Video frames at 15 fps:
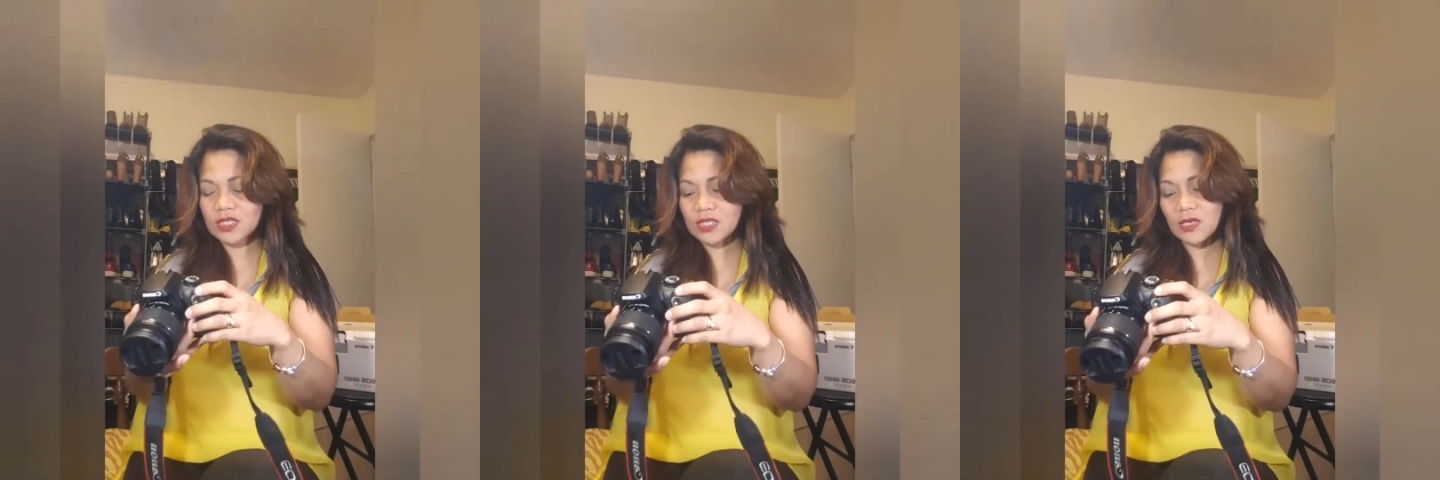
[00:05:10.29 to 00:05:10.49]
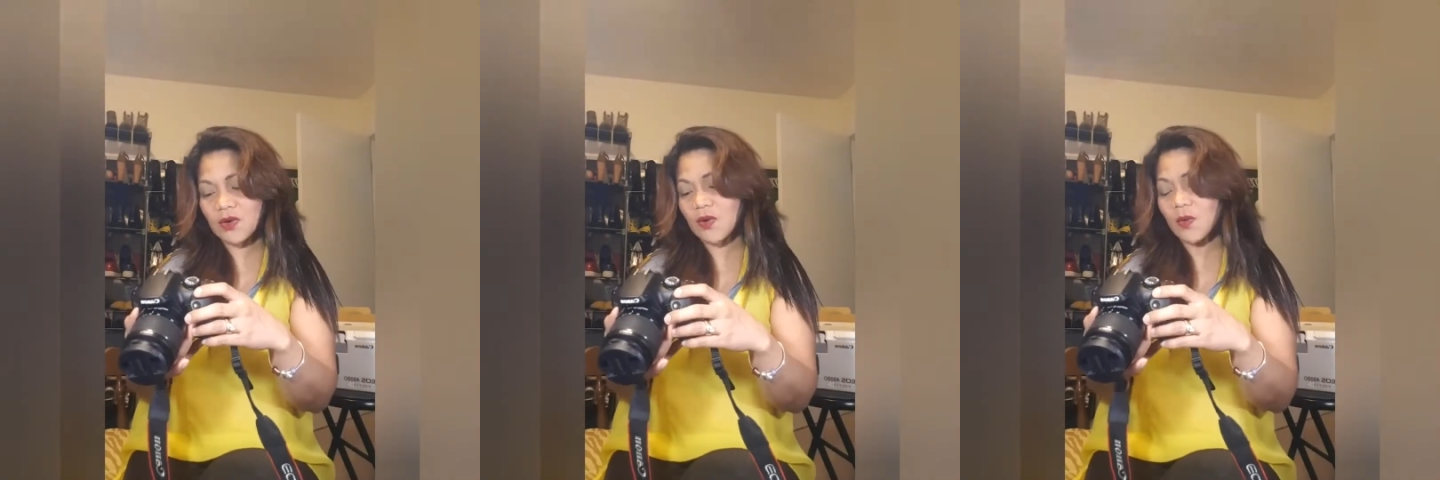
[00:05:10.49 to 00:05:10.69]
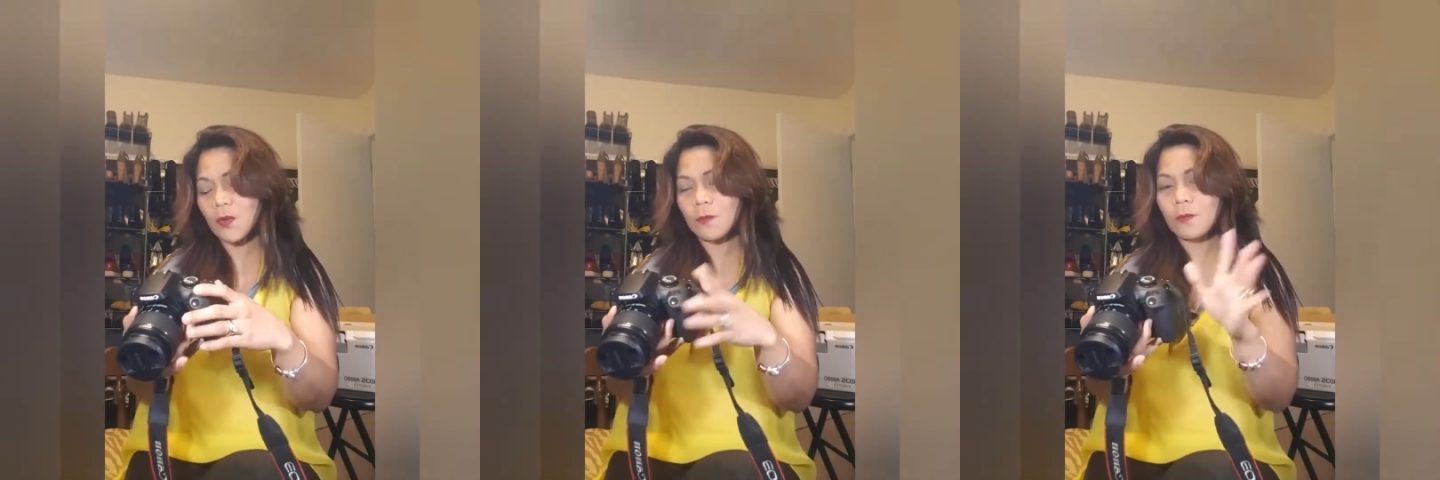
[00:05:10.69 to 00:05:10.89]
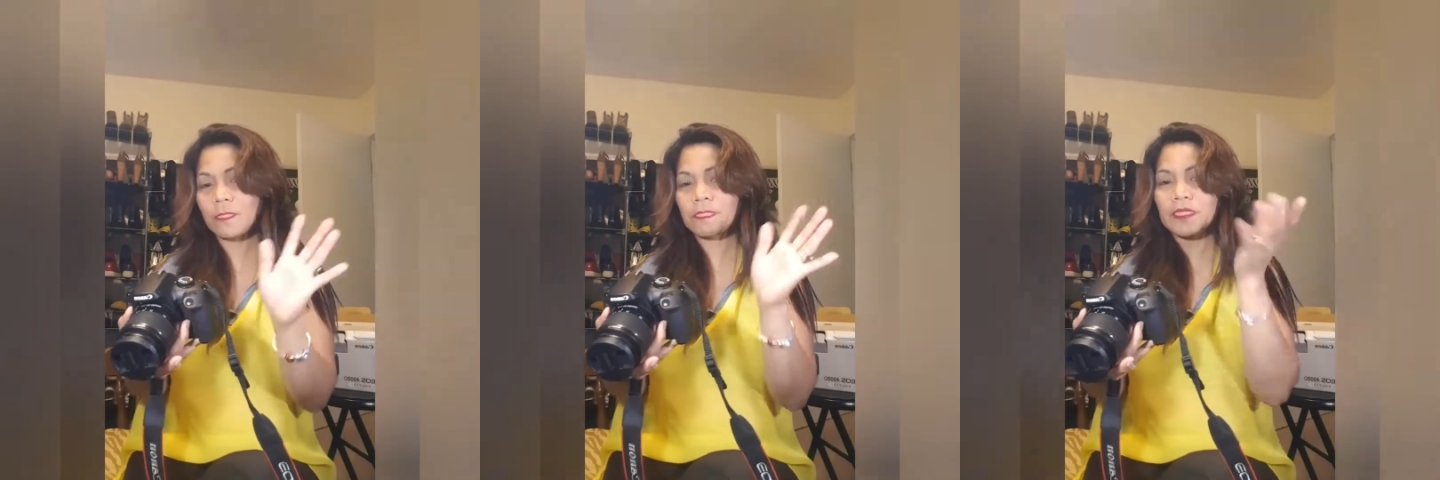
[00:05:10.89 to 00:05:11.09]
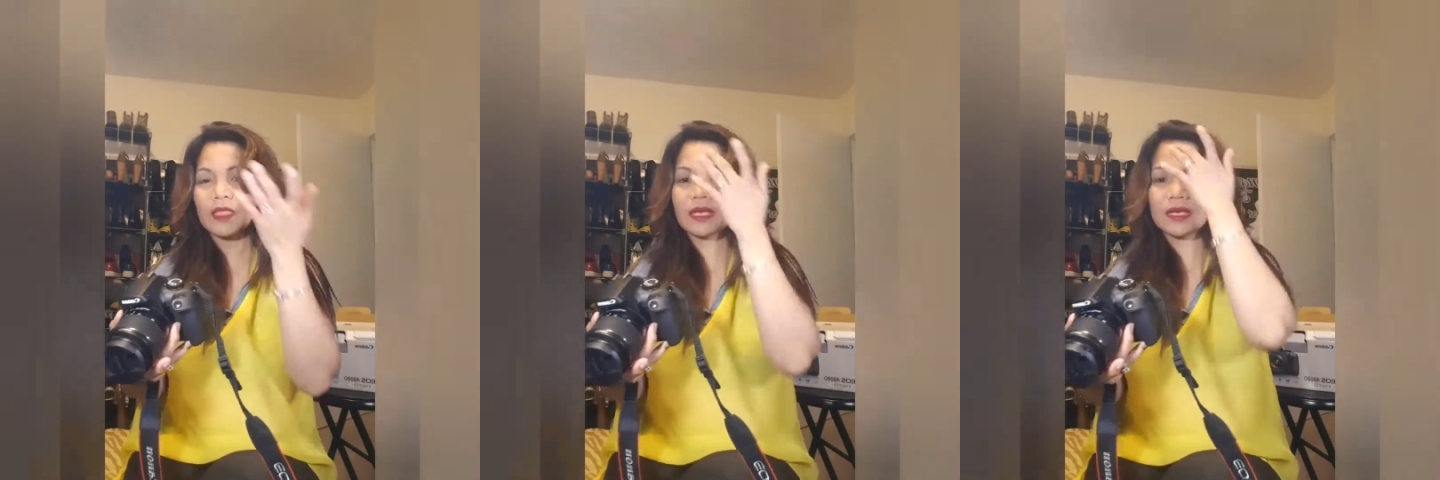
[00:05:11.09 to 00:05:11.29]
So
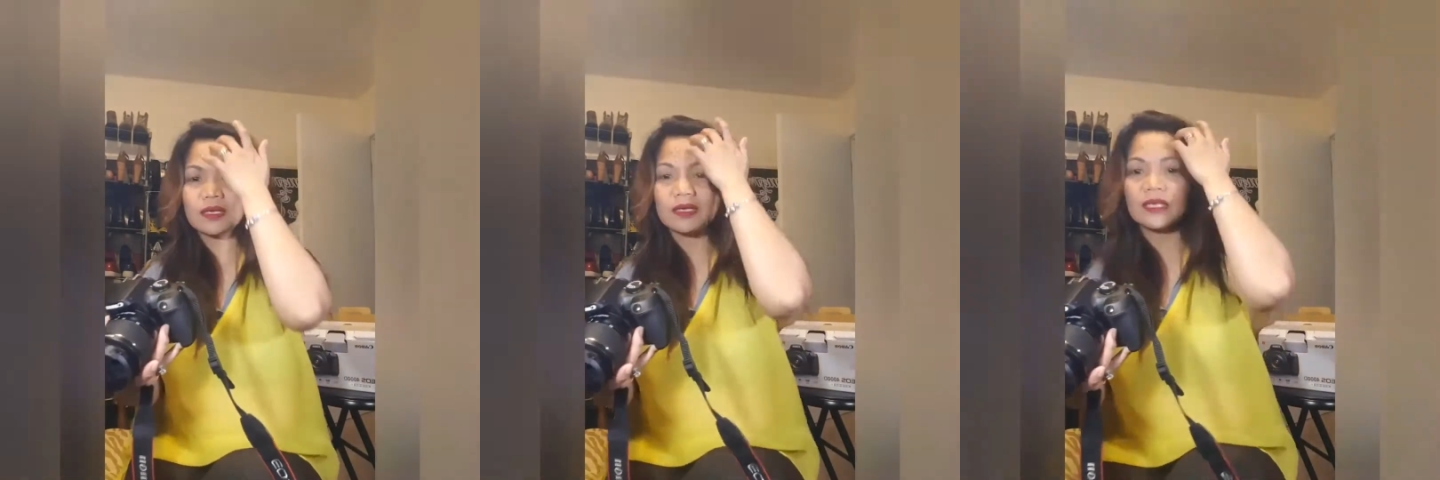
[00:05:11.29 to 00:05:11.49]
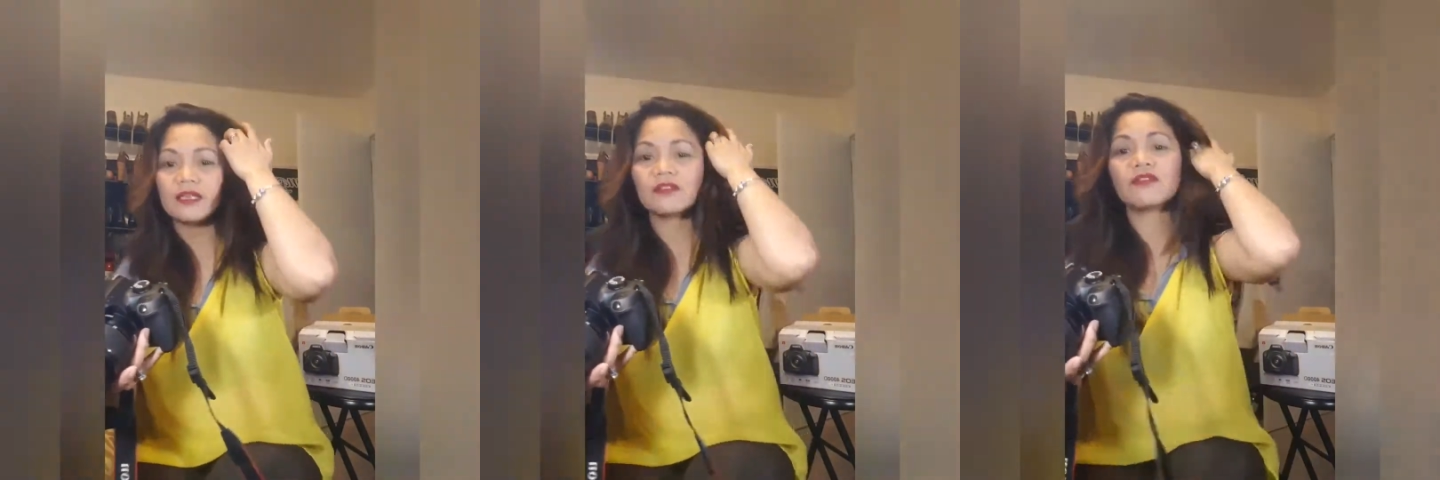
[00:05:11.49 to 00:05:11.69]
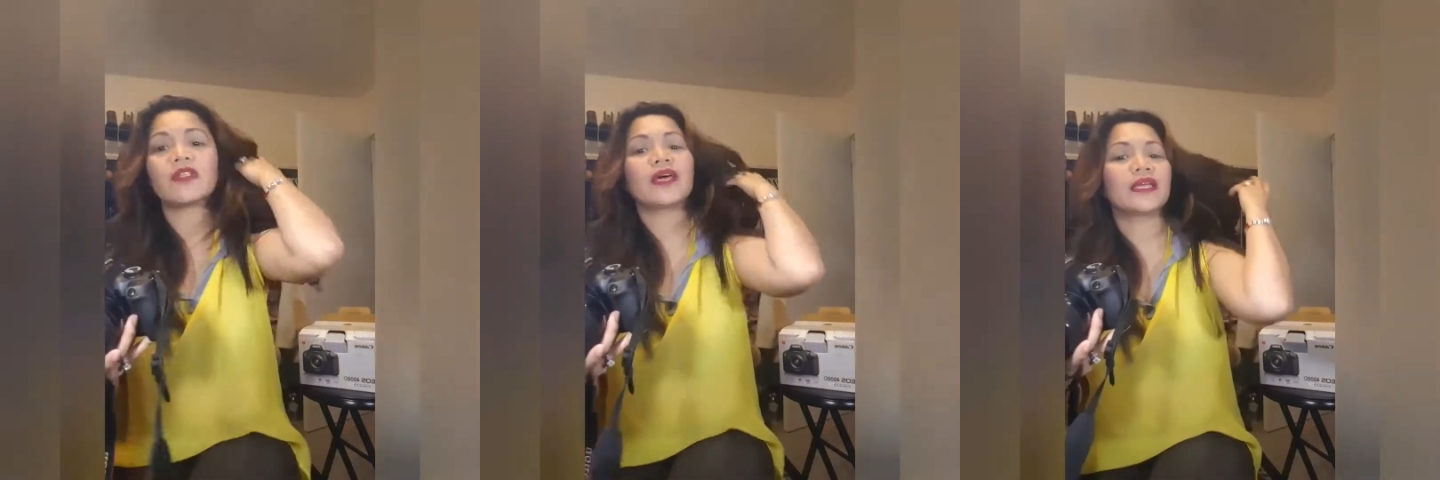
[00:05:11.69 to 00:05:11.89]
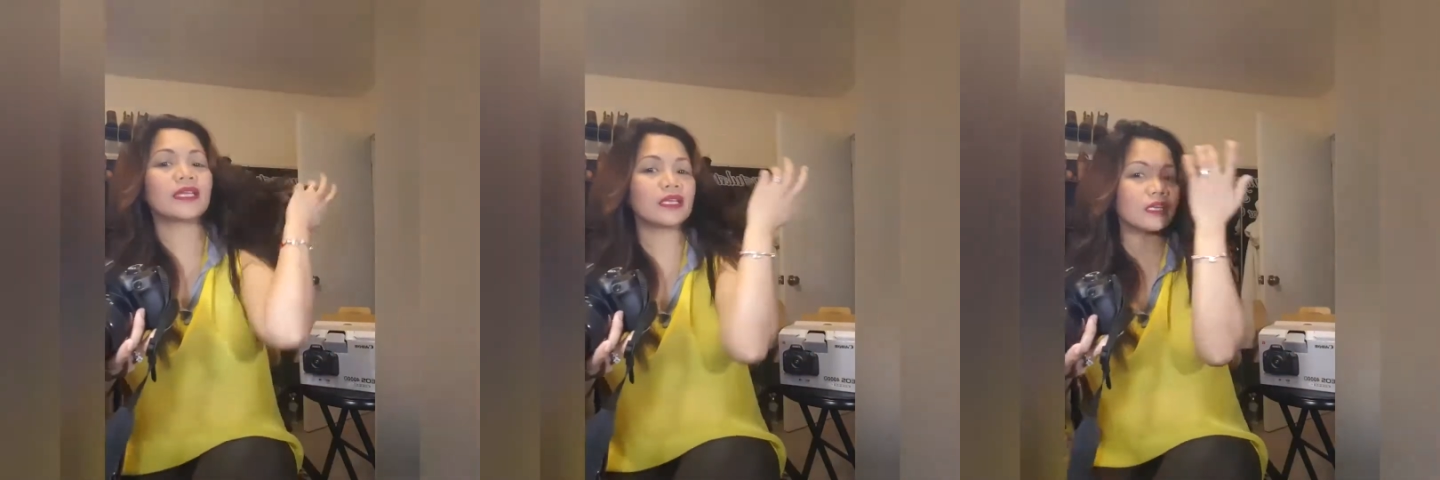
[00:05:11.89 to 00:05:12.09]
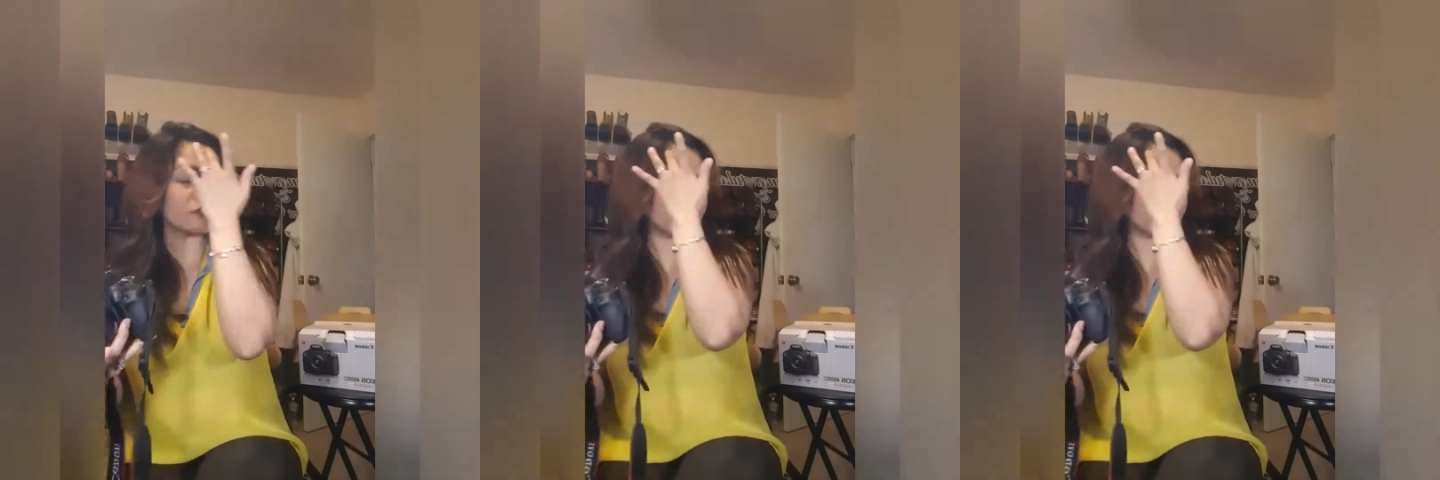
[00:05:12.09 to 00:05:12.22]
if I